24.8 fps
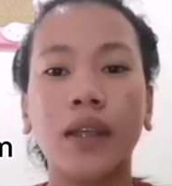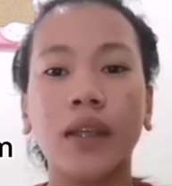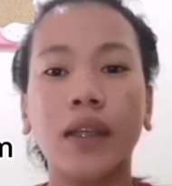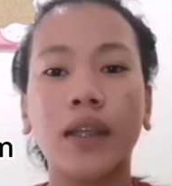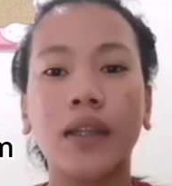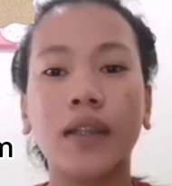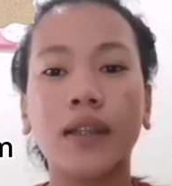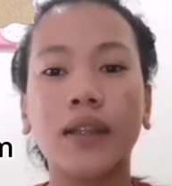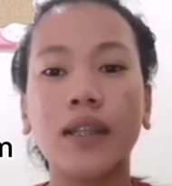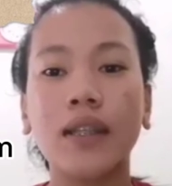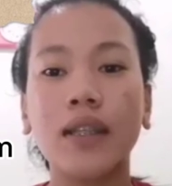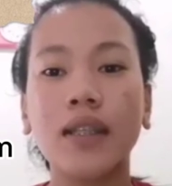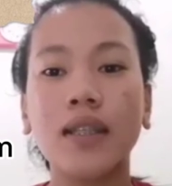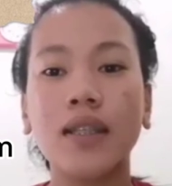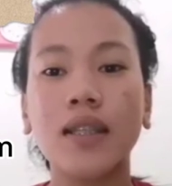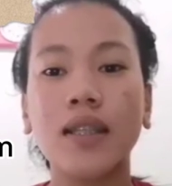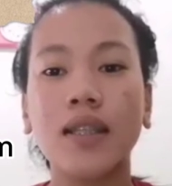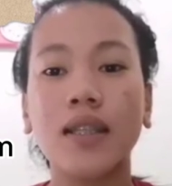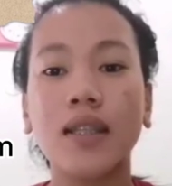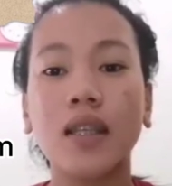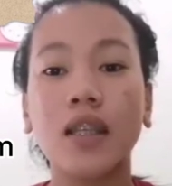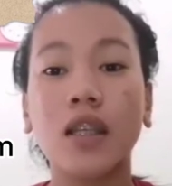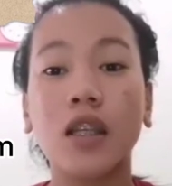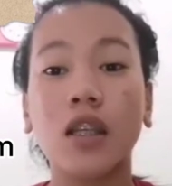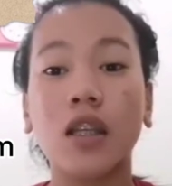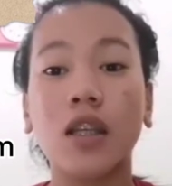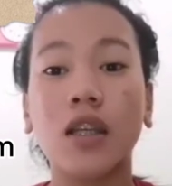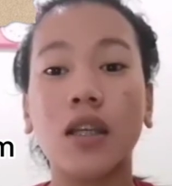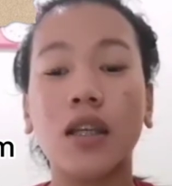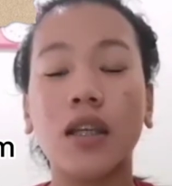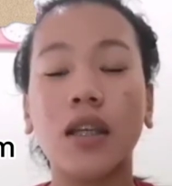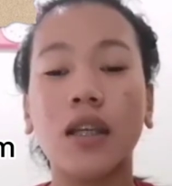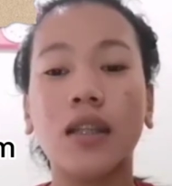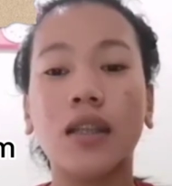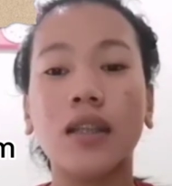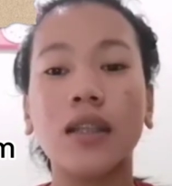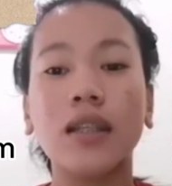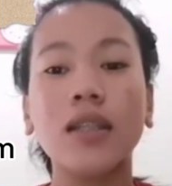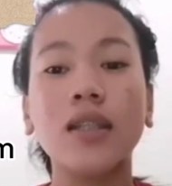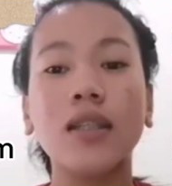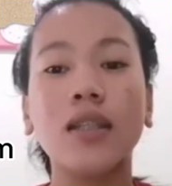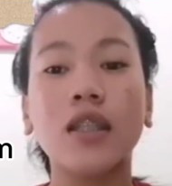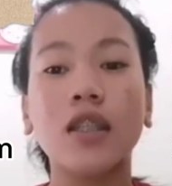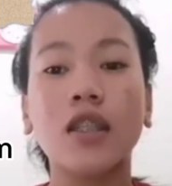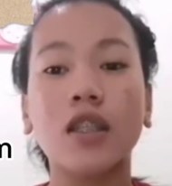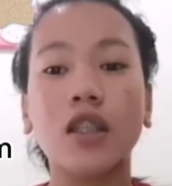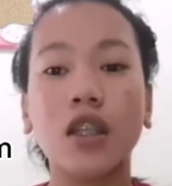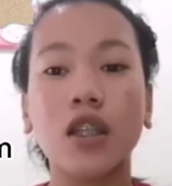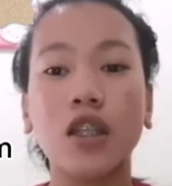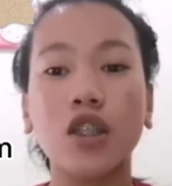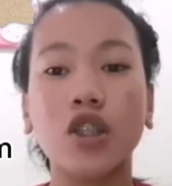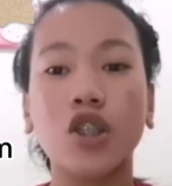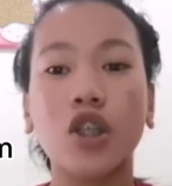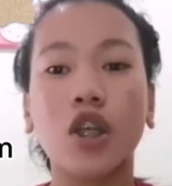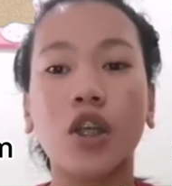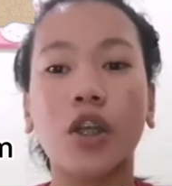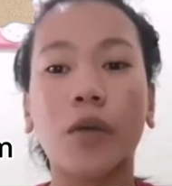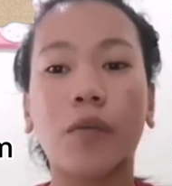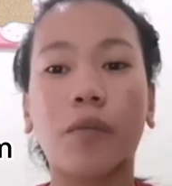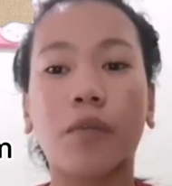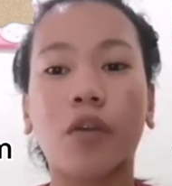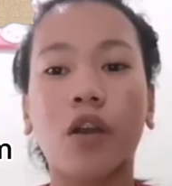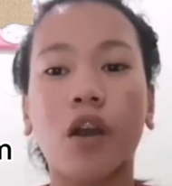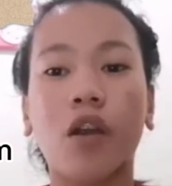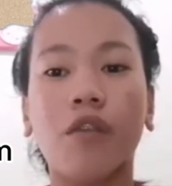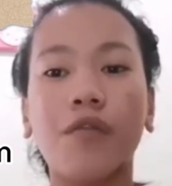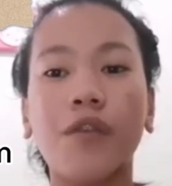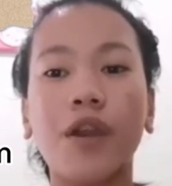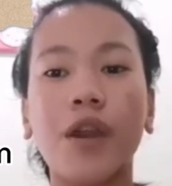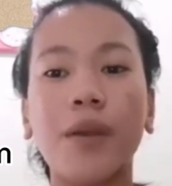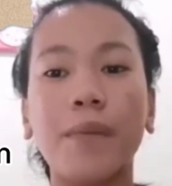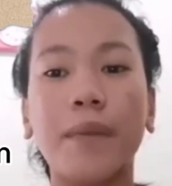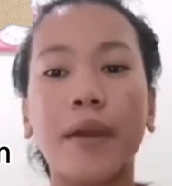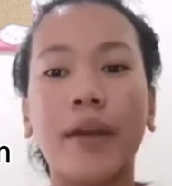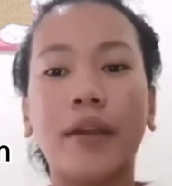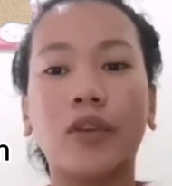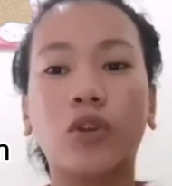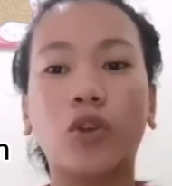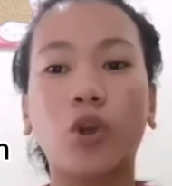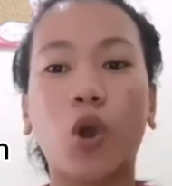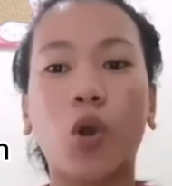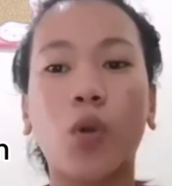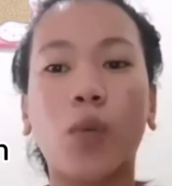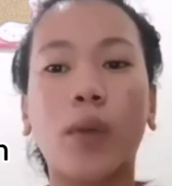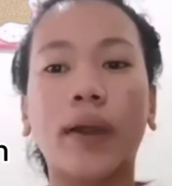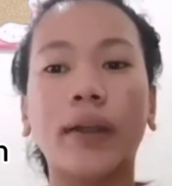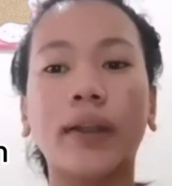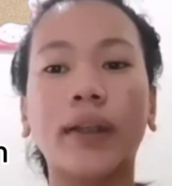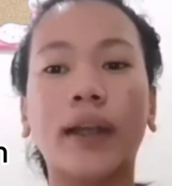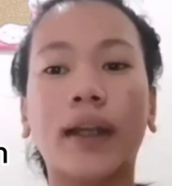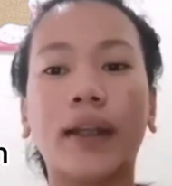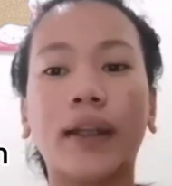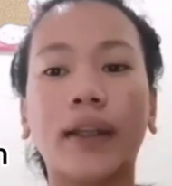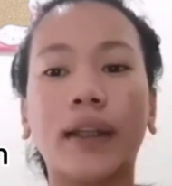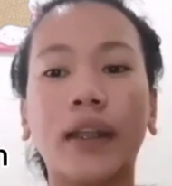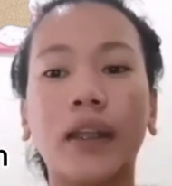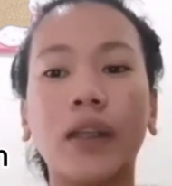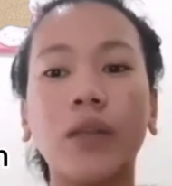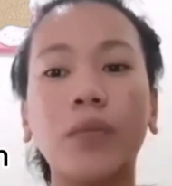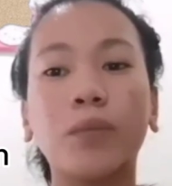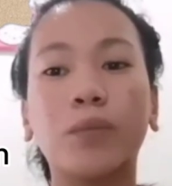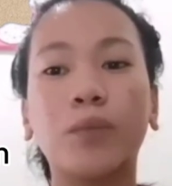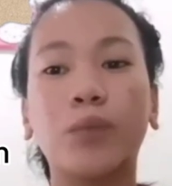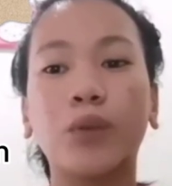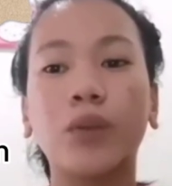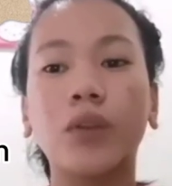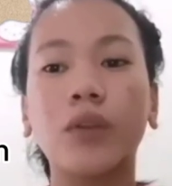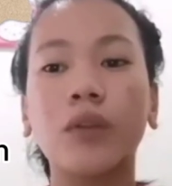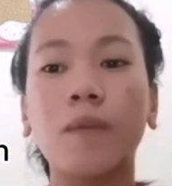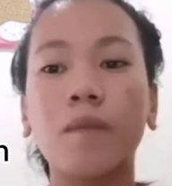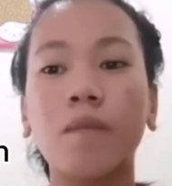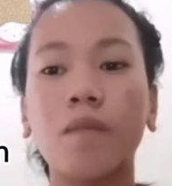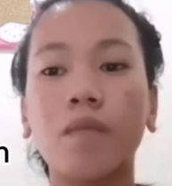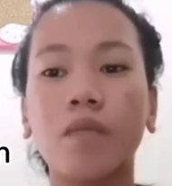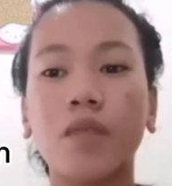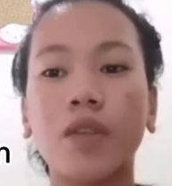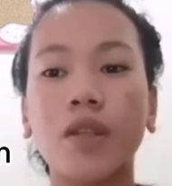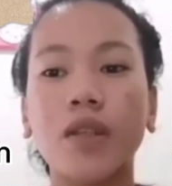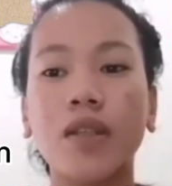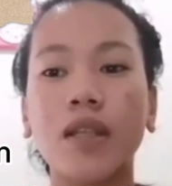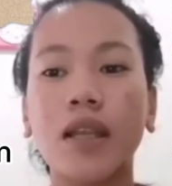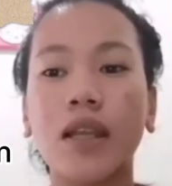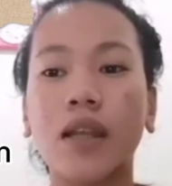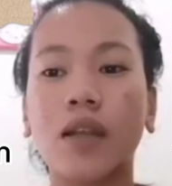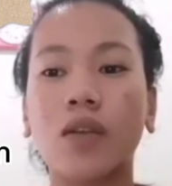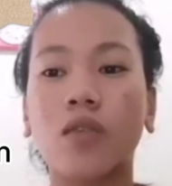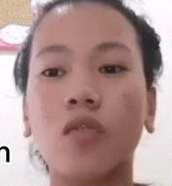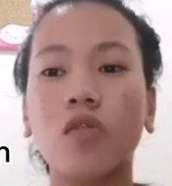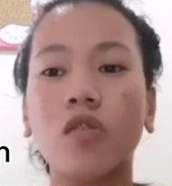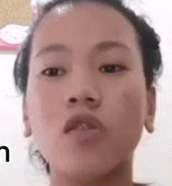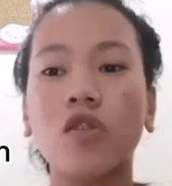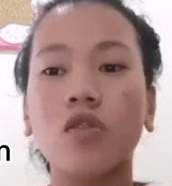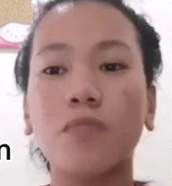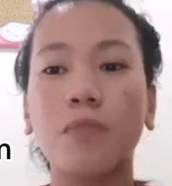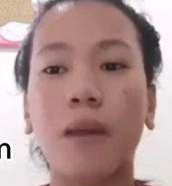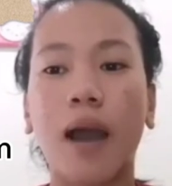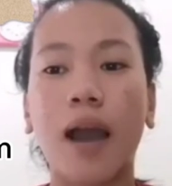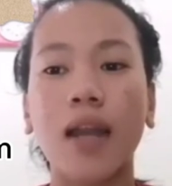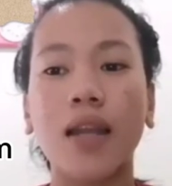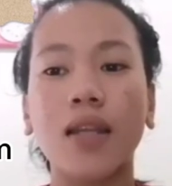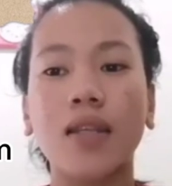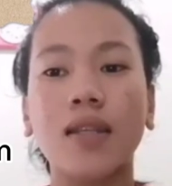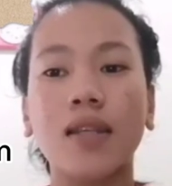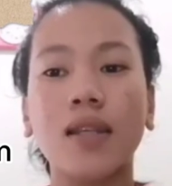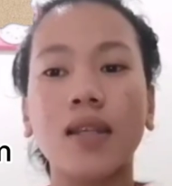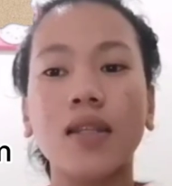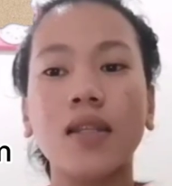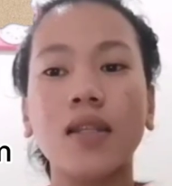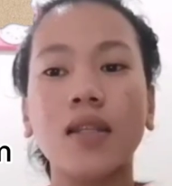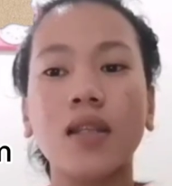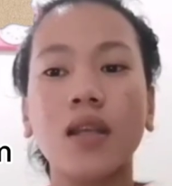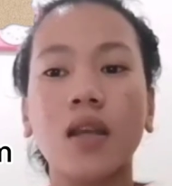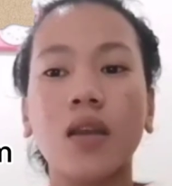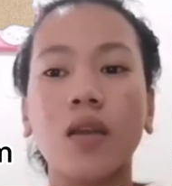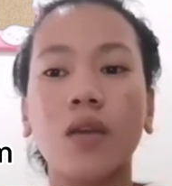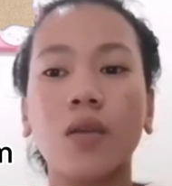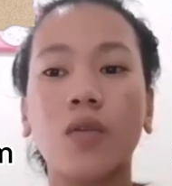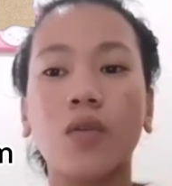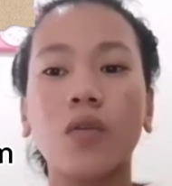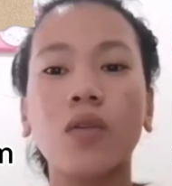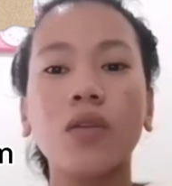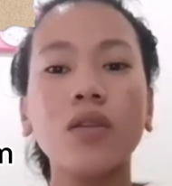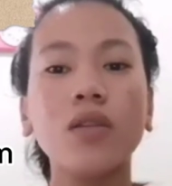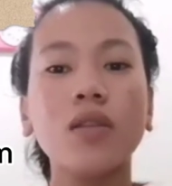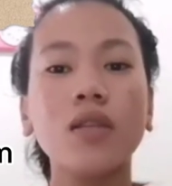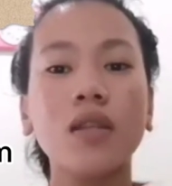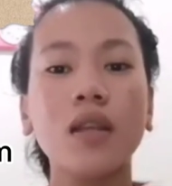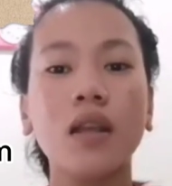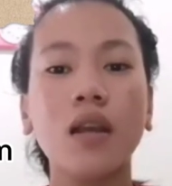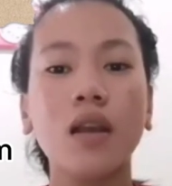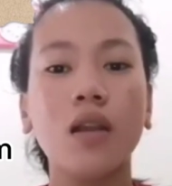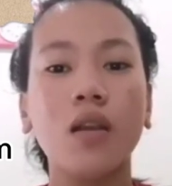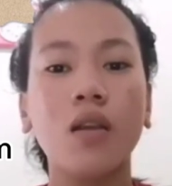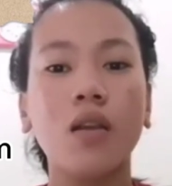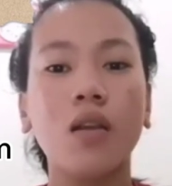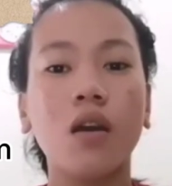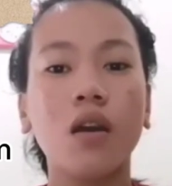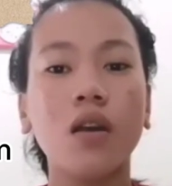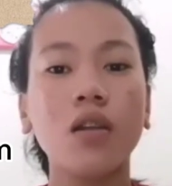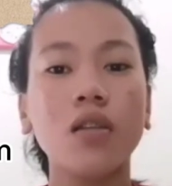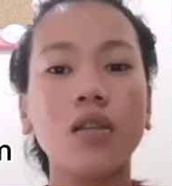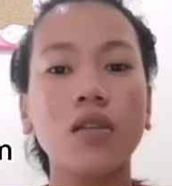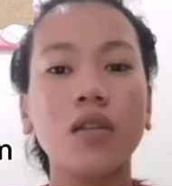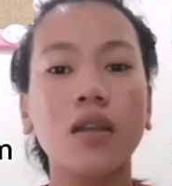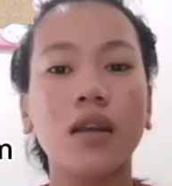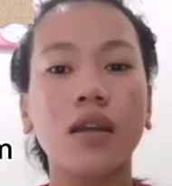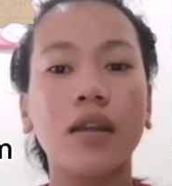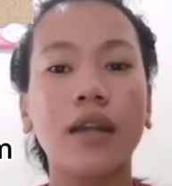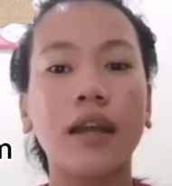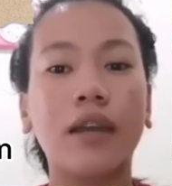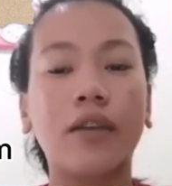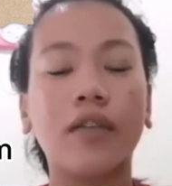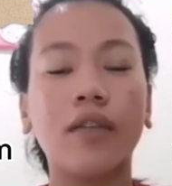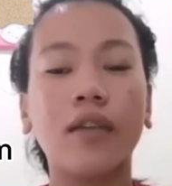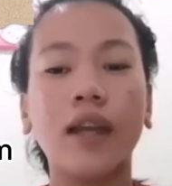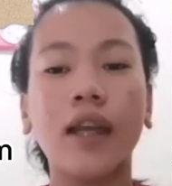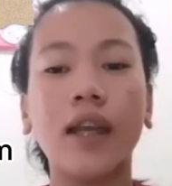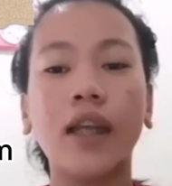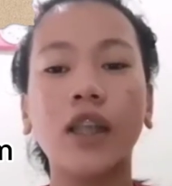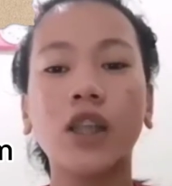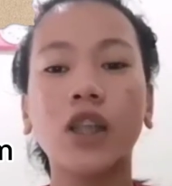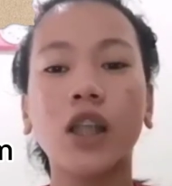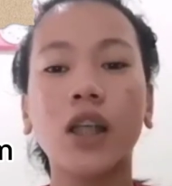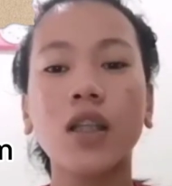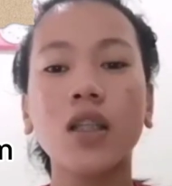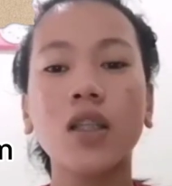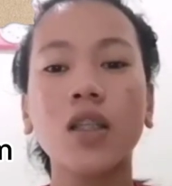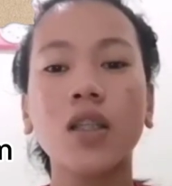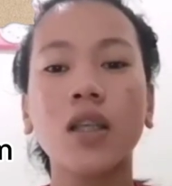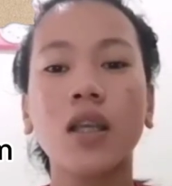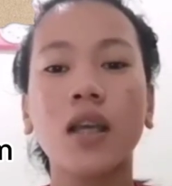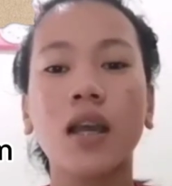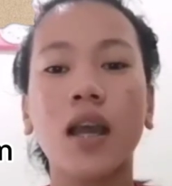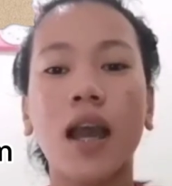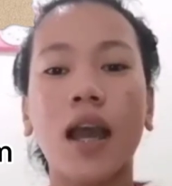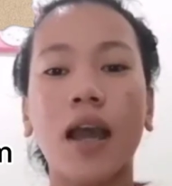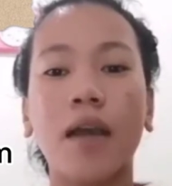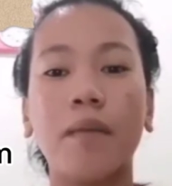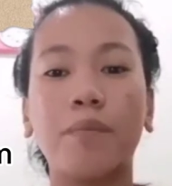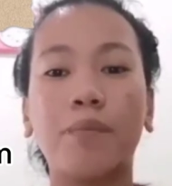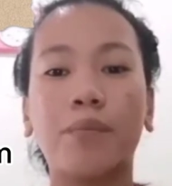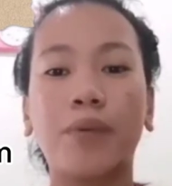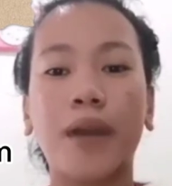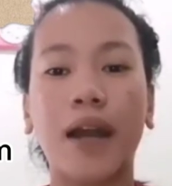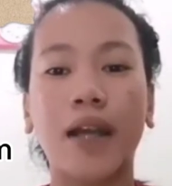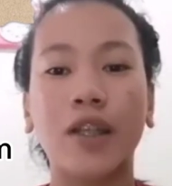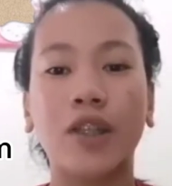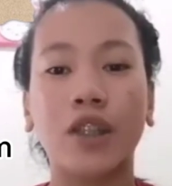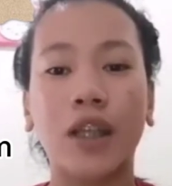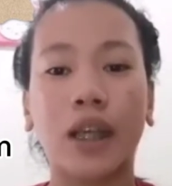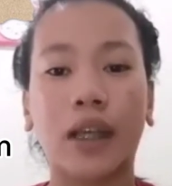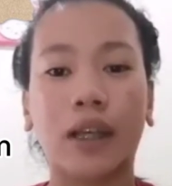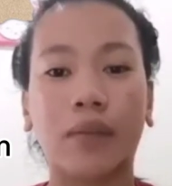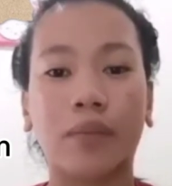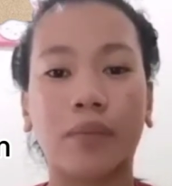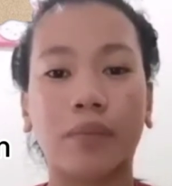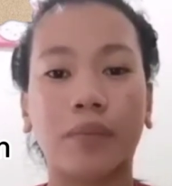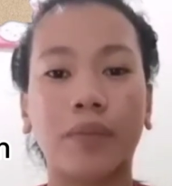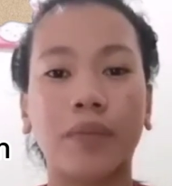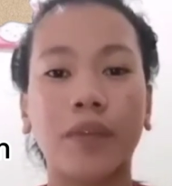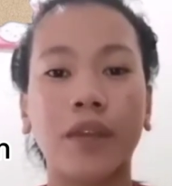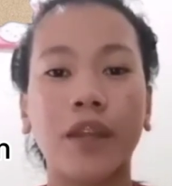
It is decision of government toward an input. This includes policies, rules, laws, regulations, and project.